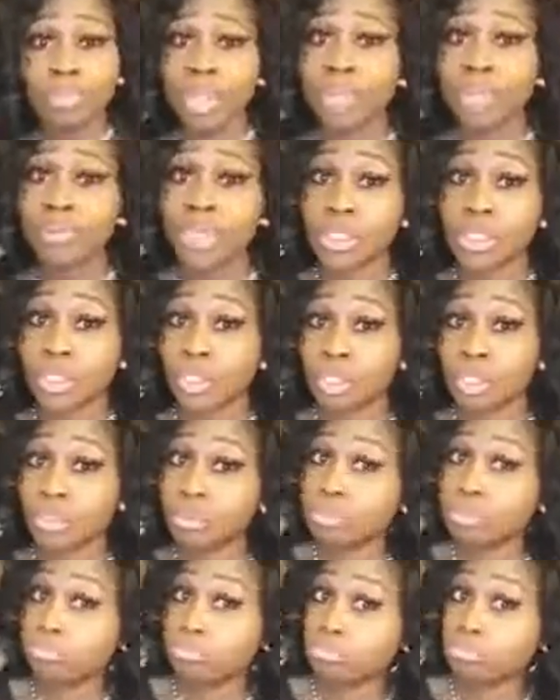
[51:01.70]
that I was
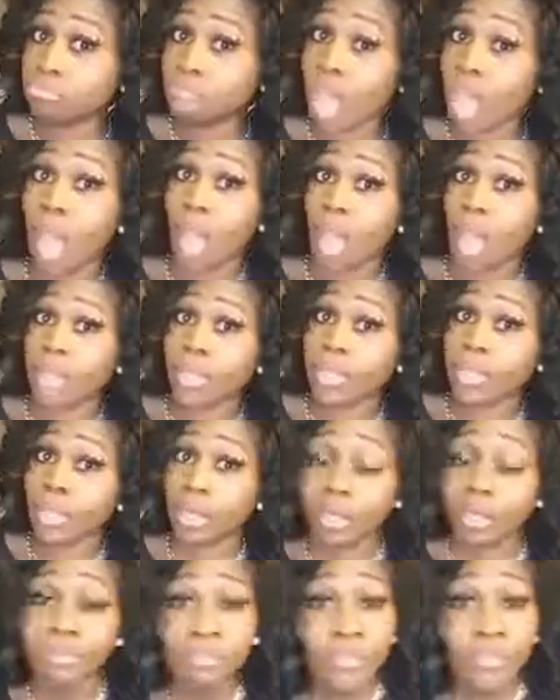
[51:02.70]
married to,
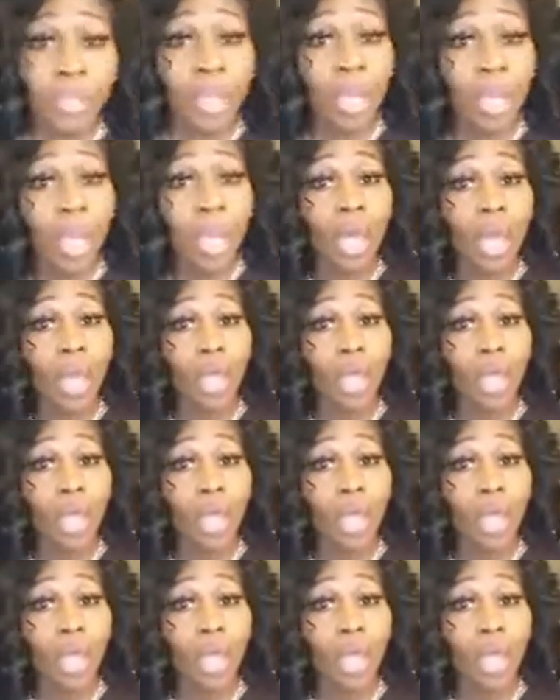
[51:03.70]
oddly enough,